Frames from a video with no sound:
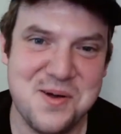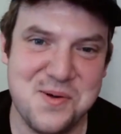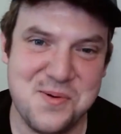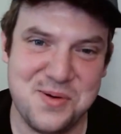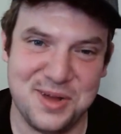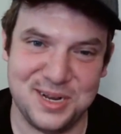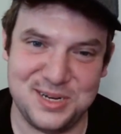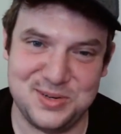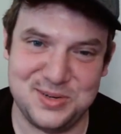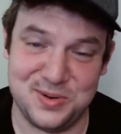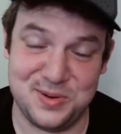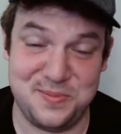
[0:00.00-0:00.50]

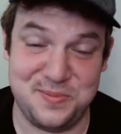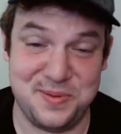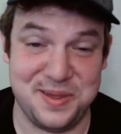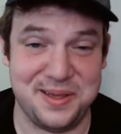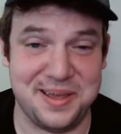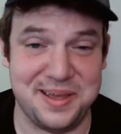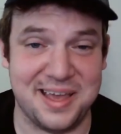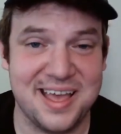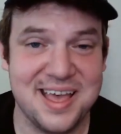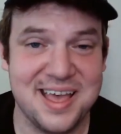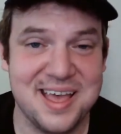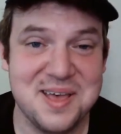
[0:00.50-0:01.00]
Which would
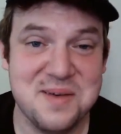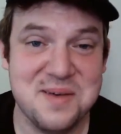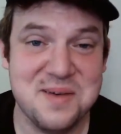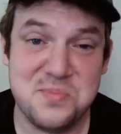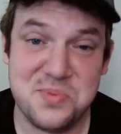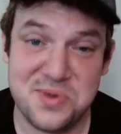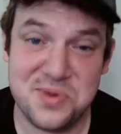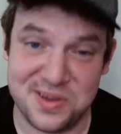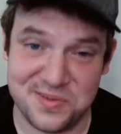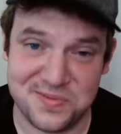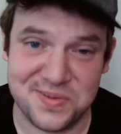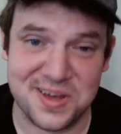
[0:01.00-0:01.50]
be
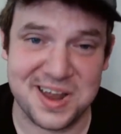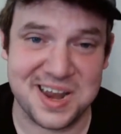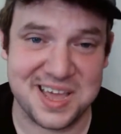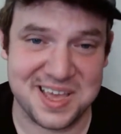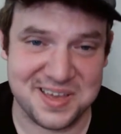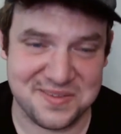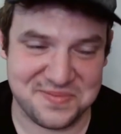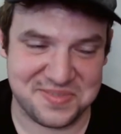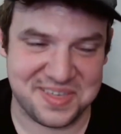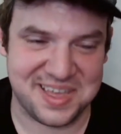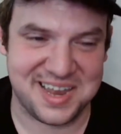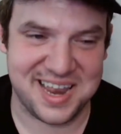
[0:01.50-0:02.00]
pretty funny
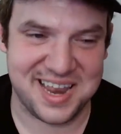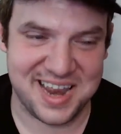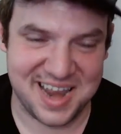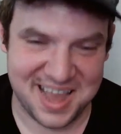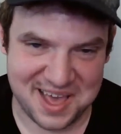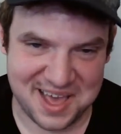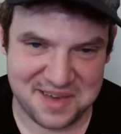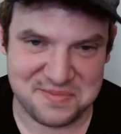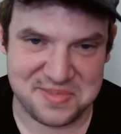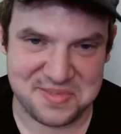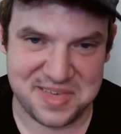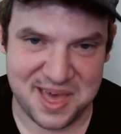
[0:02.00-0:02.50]
if they did
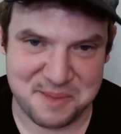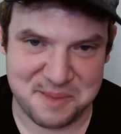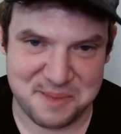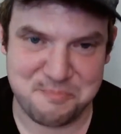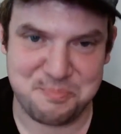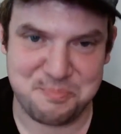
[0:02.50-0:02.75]
have that.